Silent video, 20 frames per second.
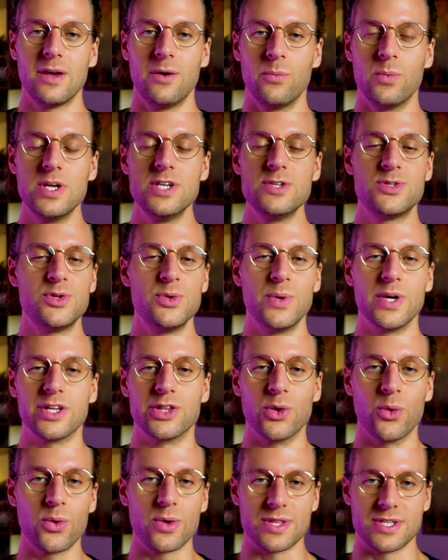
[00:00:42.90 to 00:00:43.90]
We used to
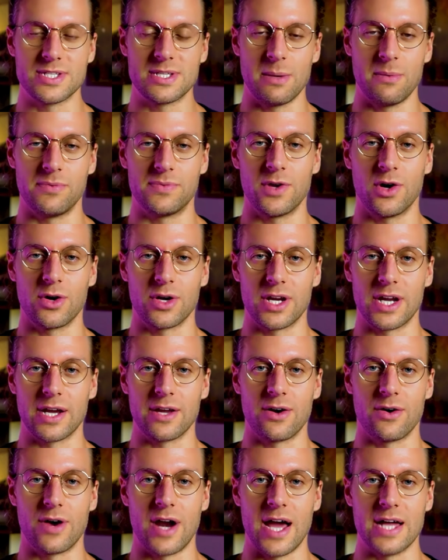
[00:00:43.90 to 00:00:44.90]
ignore this type of targeting
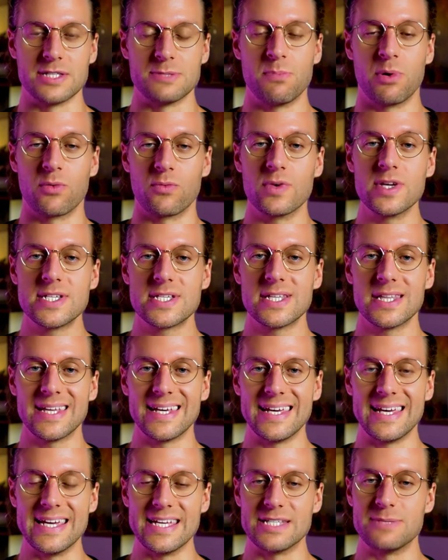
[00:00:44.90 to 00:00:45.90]
in our ads, but
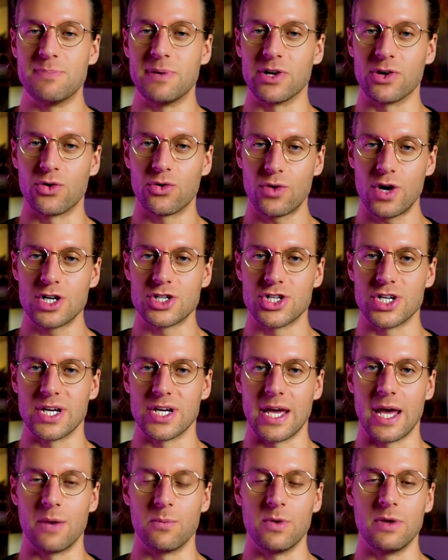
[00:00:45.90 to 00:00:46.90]
recently it's been
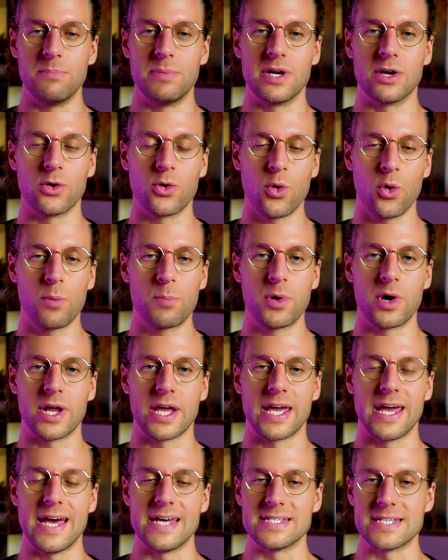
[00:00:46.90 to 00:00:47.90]
crushing and we've been
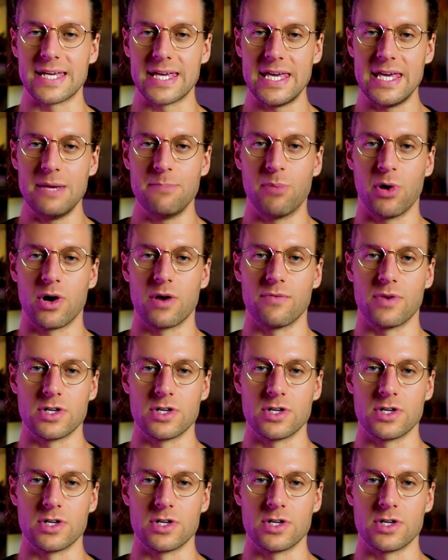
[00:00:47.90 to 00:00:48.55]
incorporating it as a key part of